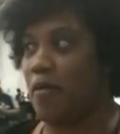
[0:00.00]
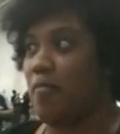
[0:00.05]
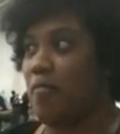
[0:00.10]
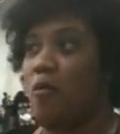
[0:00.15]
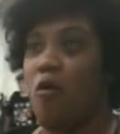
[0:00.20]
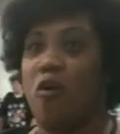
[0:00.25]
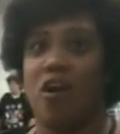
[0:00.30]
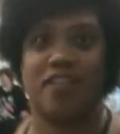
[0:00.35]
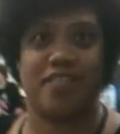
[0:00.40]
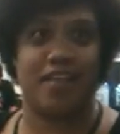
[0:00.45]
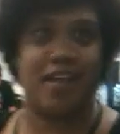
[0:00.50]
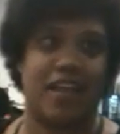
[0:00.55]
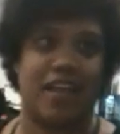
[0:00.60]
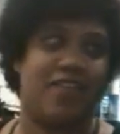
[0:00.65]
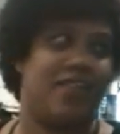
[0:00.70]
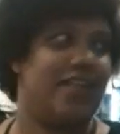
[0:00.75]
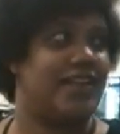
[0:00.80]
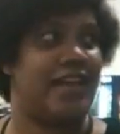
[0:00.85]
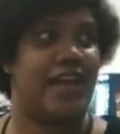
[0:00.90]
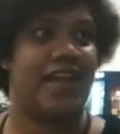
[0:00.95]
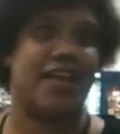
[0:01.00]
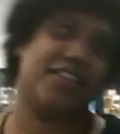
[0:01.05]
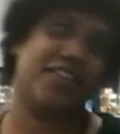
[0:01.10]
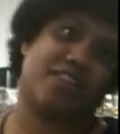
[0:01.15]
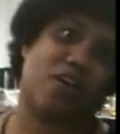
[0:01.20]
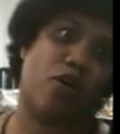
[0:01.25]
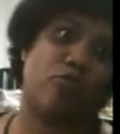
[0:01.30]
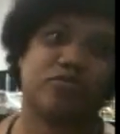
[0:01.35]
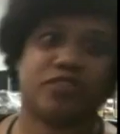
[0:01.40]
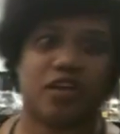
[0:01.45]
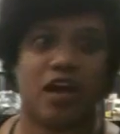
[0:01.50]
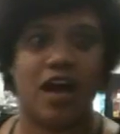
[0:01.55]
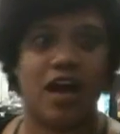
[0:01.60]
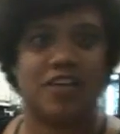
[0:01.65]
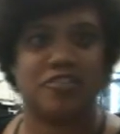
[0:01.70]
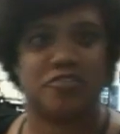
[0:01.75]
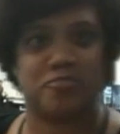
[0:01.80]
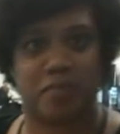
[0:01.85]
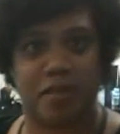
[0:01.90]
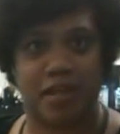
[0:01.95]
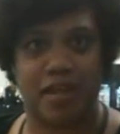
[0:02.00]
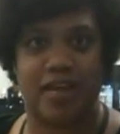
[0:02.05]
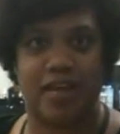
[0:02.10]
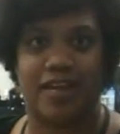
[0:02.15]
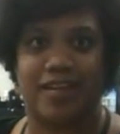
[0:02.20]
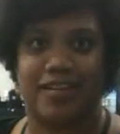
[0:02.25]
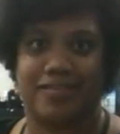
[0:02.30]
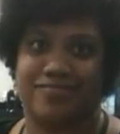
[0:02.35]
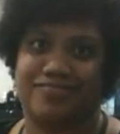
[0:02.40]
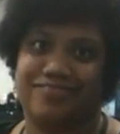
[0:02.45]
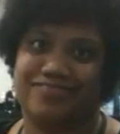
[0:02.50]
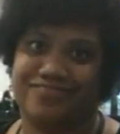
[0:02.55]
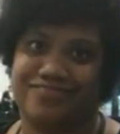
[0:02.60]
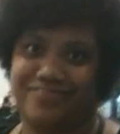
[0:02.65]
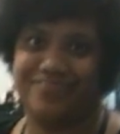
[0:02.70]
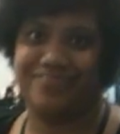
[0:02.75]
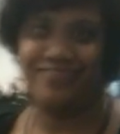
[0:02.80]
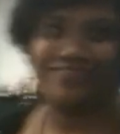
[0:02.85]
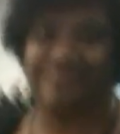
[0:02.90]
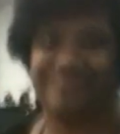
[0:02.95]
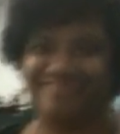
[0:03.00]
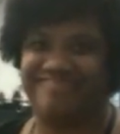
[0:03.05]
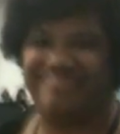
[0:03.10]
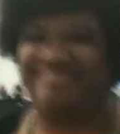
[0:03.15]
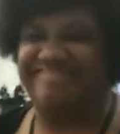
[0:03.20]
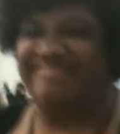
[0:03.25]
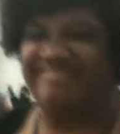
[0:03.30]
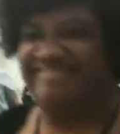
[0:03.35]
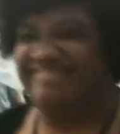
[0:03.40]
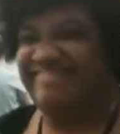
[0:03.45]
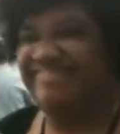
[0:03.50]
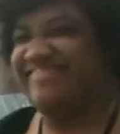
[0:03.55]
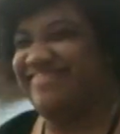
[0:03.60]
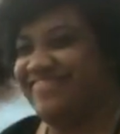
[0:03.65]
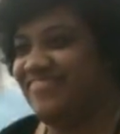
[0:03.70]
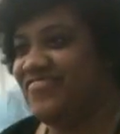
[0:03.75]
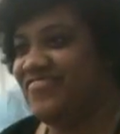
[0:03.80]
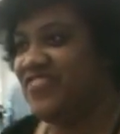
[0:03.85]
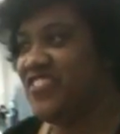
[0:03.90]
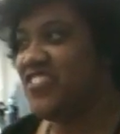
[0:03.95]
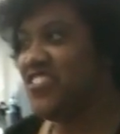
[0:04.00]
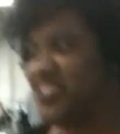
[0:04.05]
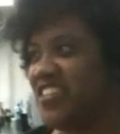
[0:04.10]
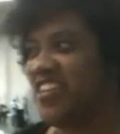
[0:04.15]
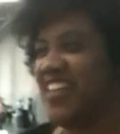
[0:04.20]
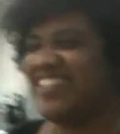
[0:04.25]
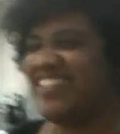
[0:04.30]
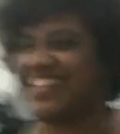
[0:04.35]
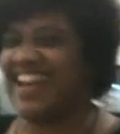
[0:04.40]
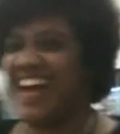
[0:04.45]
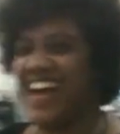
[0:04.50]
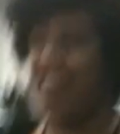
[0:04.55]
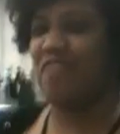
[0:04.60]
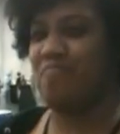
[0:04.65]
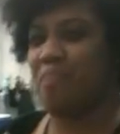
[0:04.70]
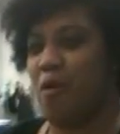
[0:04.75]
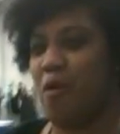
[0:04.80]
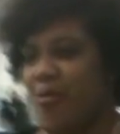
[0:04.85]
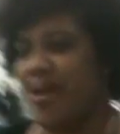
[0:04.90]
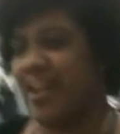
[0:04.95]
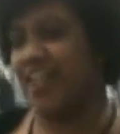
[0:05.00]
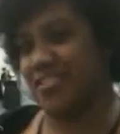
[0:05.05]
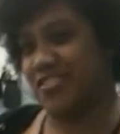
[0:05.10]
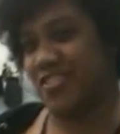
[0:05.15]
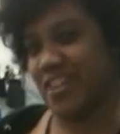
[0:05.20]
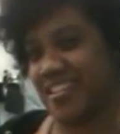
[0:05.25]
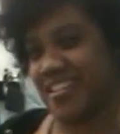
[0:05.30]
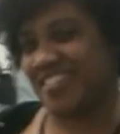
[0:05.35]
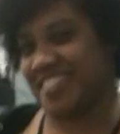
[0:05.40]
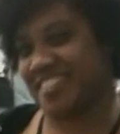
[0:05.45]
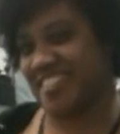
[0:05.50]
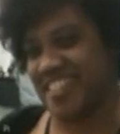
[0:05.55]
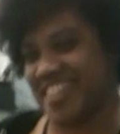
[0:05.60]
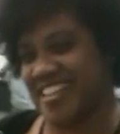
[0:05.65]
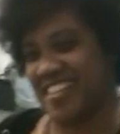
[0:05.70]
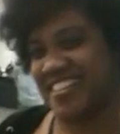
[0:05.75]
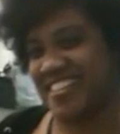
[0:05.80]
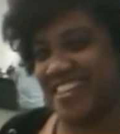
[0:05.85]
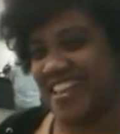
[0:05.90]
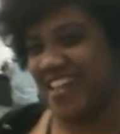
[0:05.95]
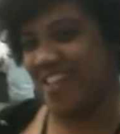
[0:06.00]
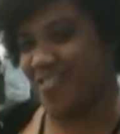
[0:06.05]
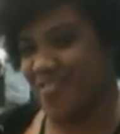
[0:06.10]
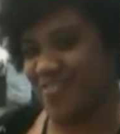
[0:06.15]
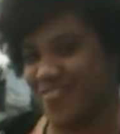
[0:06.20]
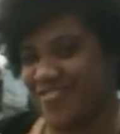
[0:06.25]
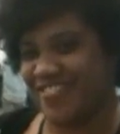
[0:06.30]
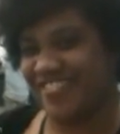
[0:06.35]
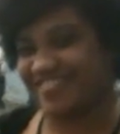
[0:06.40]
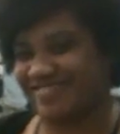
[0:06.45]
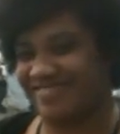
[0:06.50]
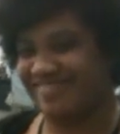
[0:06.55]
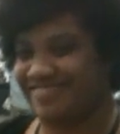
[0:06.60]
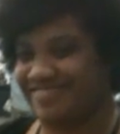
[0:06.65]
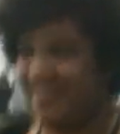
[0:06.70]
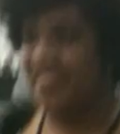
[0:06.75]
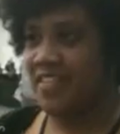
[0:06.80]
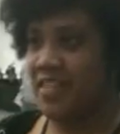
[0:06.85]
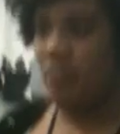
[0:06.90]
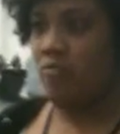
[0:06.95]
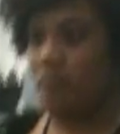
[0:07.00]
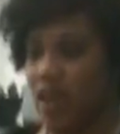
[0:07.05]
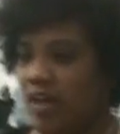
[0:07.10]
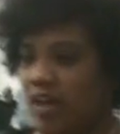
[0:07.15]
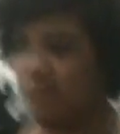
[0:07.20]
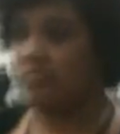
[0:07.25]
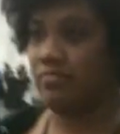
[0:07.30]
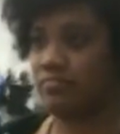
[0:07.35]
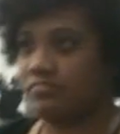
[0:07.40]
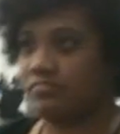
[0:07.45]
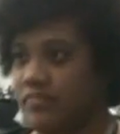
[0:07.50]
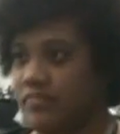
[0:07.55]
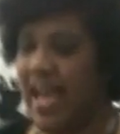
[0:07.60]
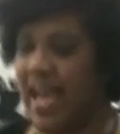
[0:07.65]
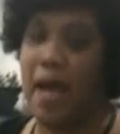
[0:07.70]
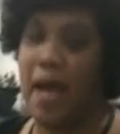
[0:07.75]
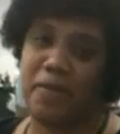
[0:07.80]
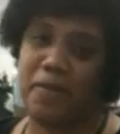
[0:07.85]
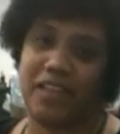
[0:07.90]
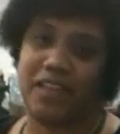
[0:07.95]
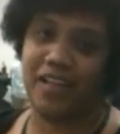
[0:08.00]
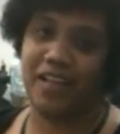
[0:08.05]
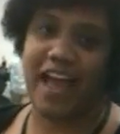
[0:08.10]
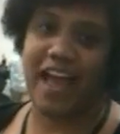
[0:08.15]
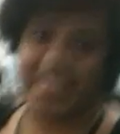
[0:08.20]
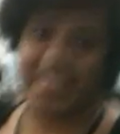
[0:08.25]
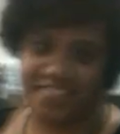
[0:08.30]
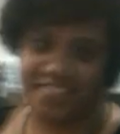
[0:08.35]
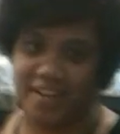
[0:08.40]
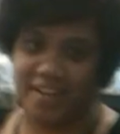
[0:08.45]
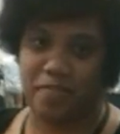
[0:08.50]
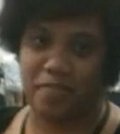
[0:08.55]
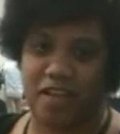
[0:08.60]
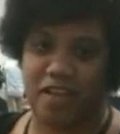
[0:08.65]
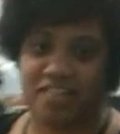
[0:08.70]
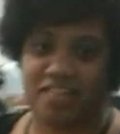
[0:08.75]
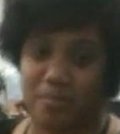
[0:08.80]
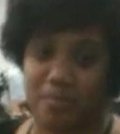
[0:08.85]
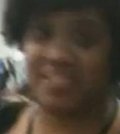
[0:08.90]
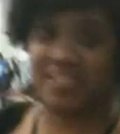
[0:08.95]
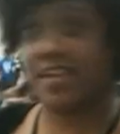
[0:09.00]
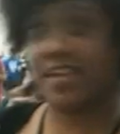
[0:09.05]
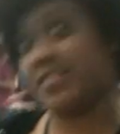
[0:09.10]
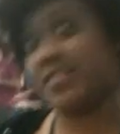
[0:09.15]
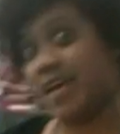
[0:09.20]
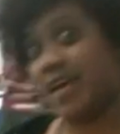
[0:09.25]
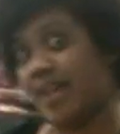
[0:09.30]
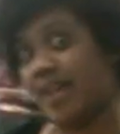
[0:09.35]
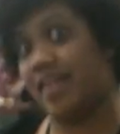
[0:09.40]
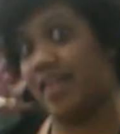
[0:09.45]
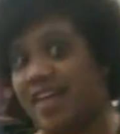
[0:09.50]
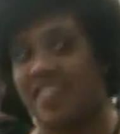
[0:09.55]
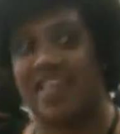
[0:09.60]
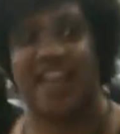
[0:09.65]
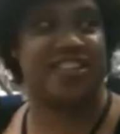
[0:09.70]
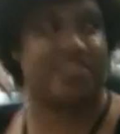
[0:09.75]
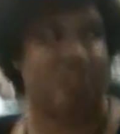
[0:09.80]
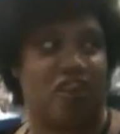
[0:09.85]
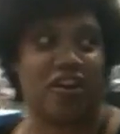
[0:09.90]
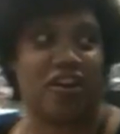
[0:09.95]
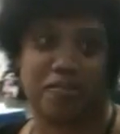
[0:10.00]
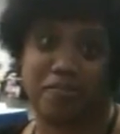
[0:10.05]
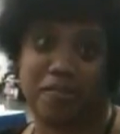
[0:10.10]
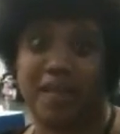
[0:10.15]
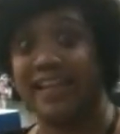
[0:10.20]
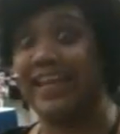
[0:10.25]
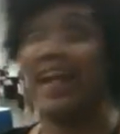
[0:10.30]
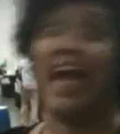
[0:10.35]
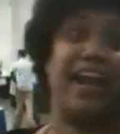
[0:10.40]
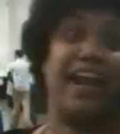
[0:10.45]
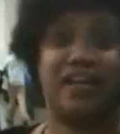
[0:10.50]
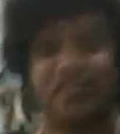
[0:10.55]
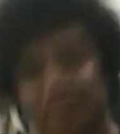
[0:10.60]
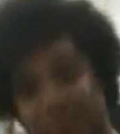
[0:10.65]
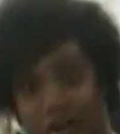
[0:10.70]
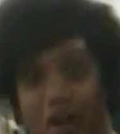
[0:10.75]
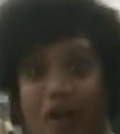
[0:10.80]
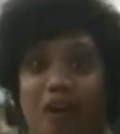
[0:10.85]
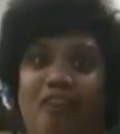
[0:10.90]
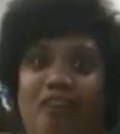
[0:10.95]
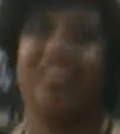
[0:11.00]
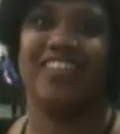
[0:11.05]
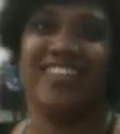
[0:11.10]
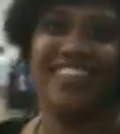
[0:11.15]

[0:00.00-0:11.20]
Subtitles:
from it, more than even Ken's own cosplay. So that's kind of poetic justice in itself. Well, a happy little accident, because it was his idea that is going completely out of control.